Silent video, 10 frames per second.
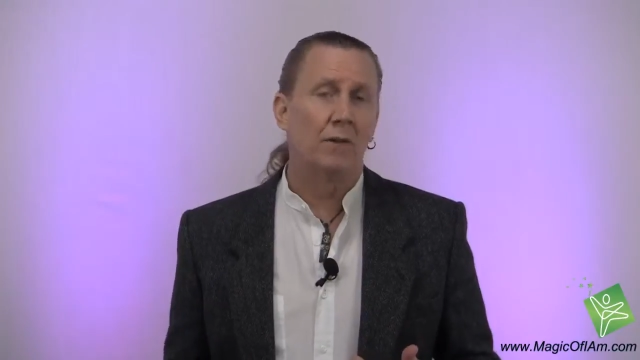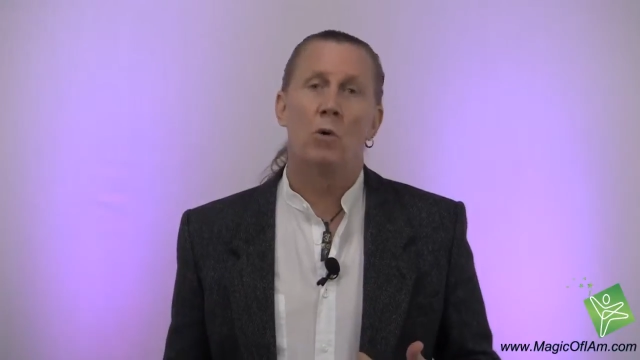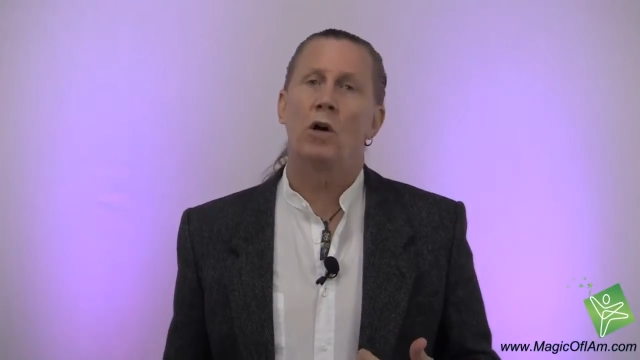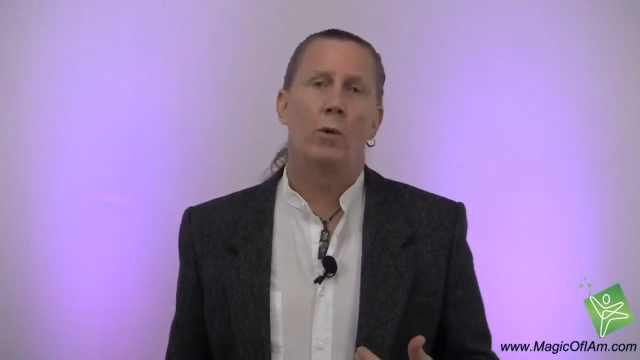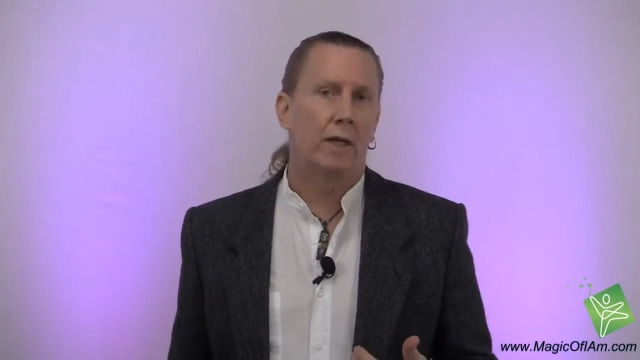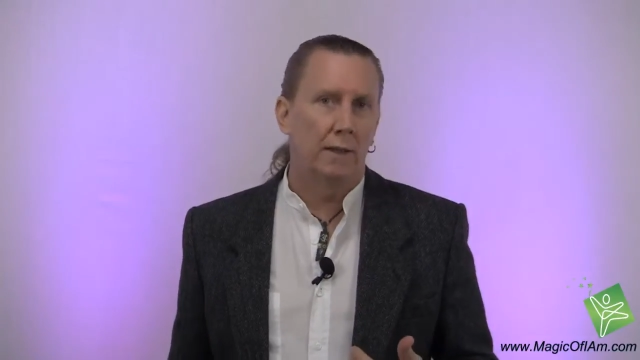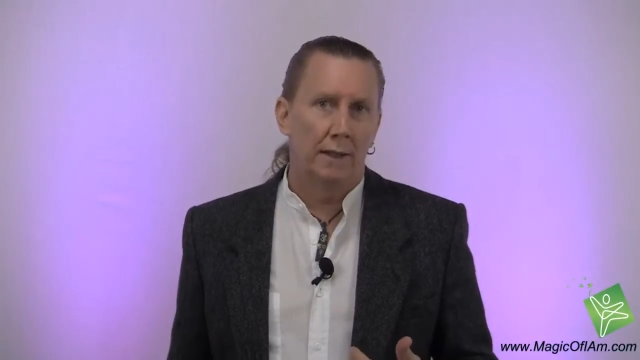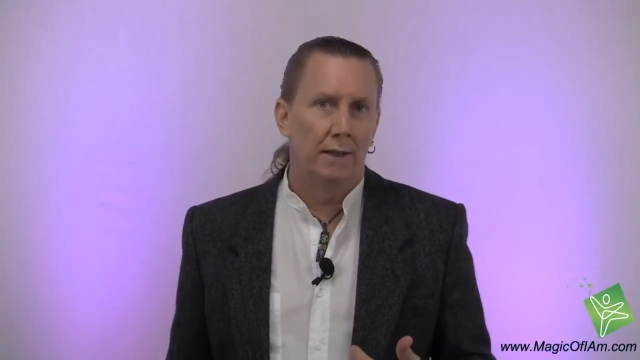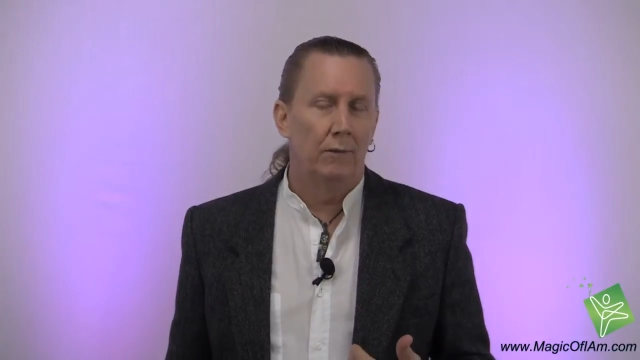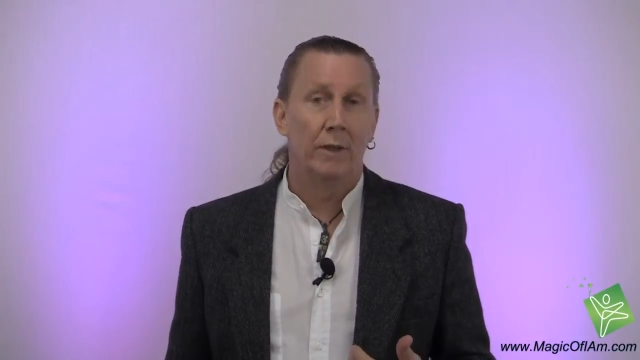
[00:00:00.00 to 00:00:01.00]
ever more
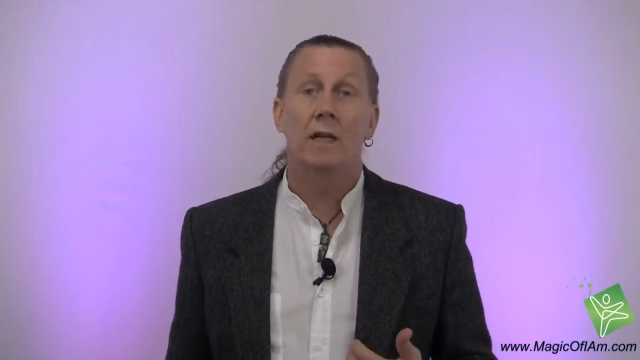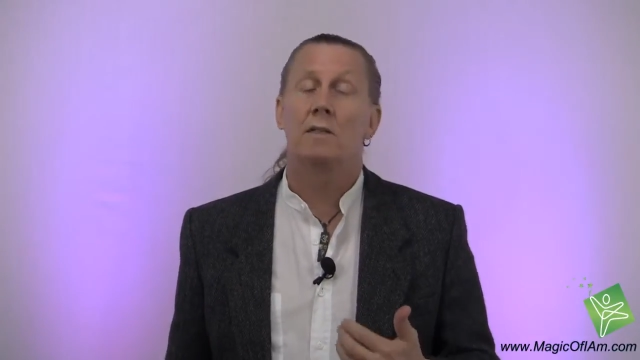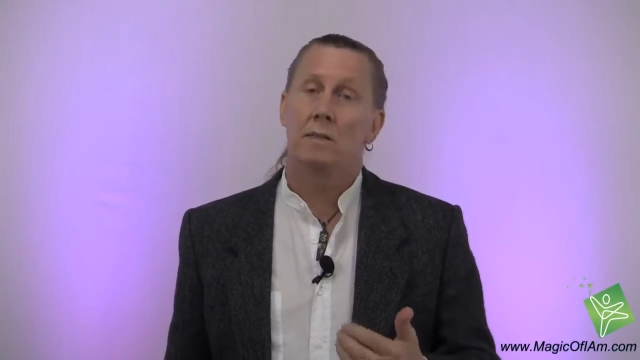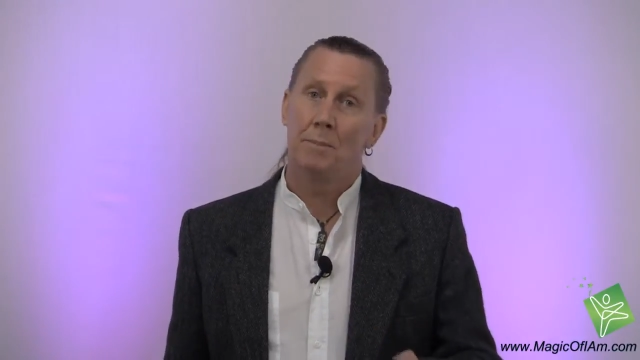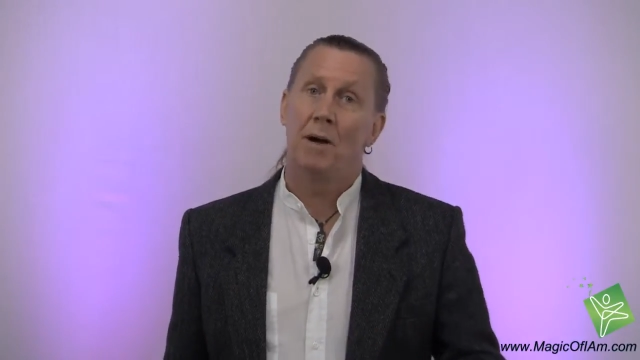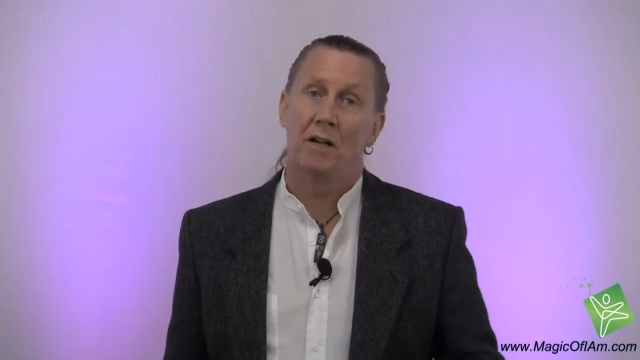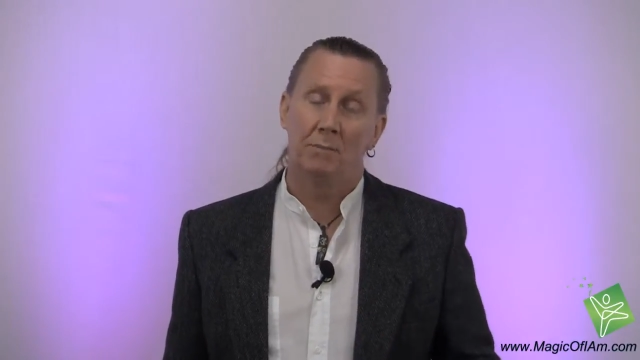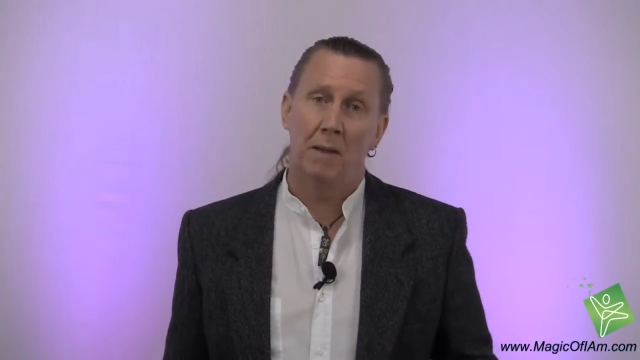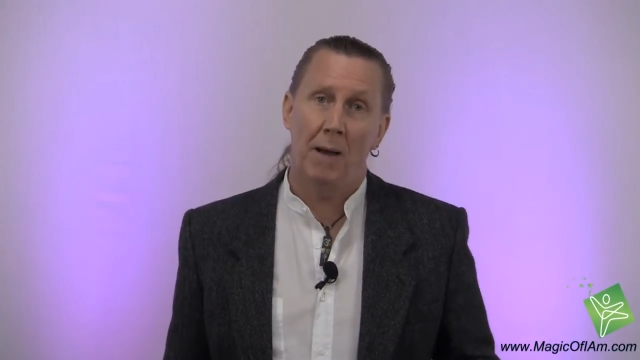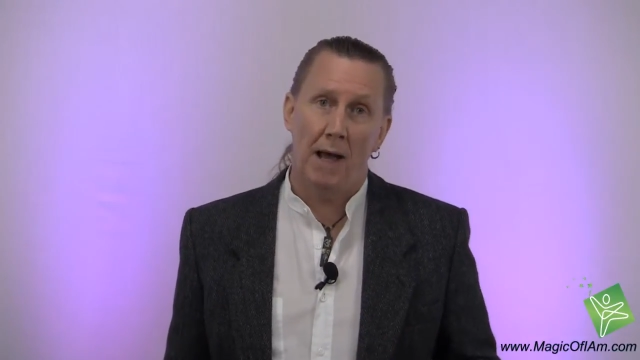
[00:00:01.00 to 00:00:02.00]
quickly when I slip
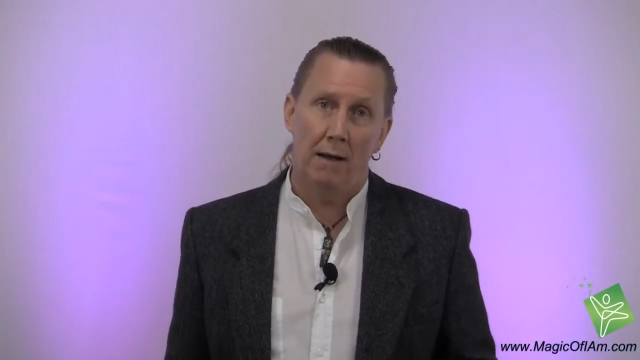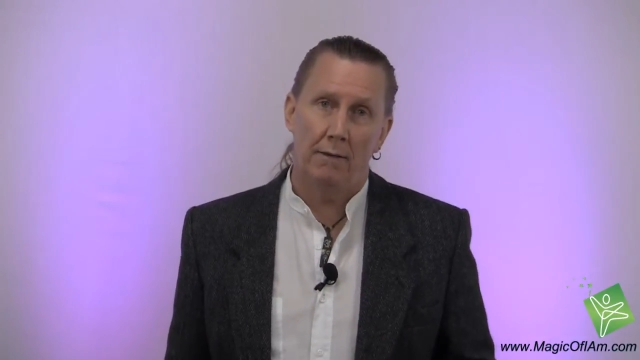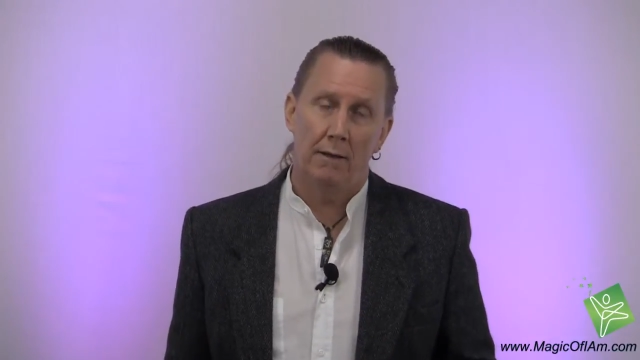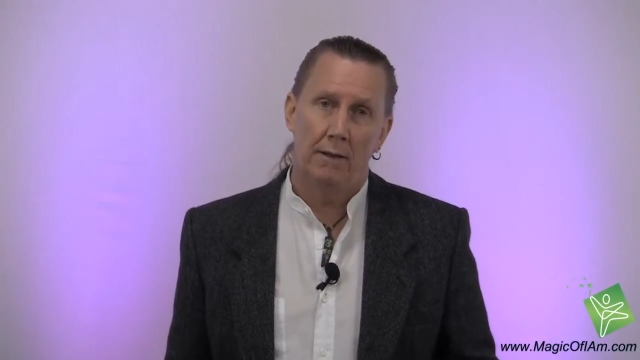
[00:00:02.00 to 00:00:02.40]
off my path.